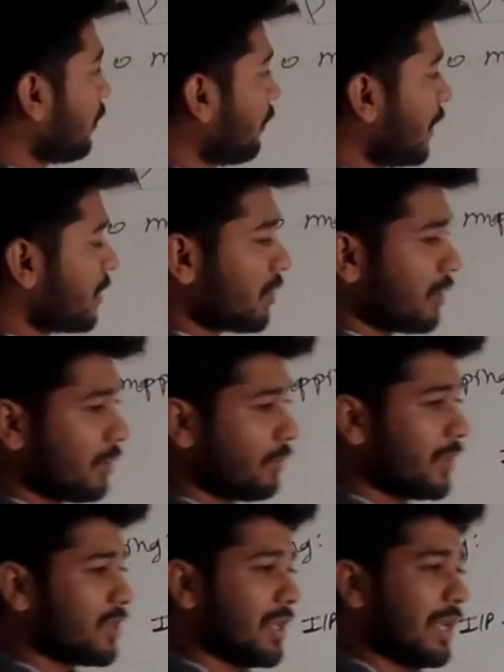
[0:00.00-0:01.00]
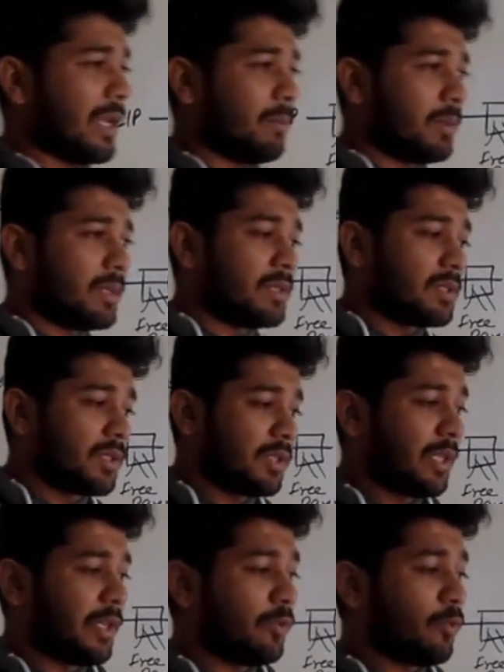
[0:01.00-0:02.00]
good feature which enables
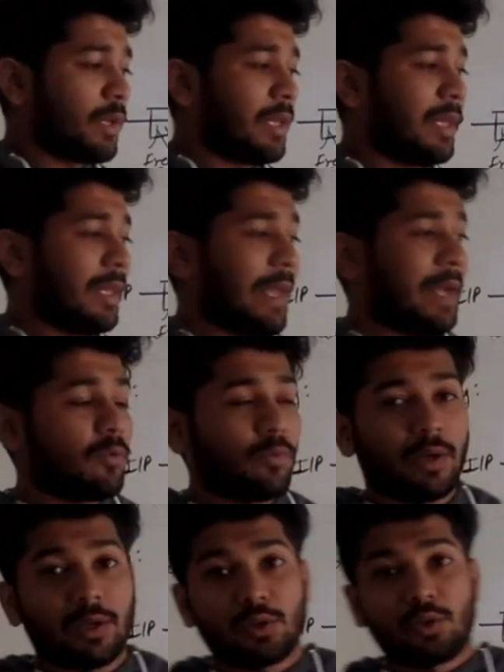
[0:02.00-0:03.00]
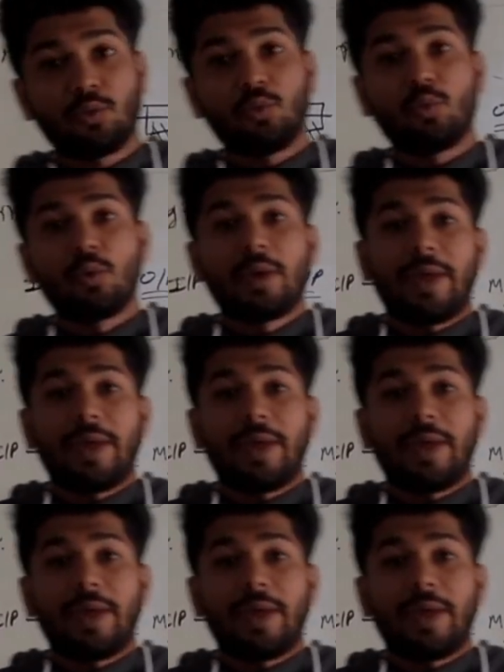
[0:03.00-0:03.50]
the neural network to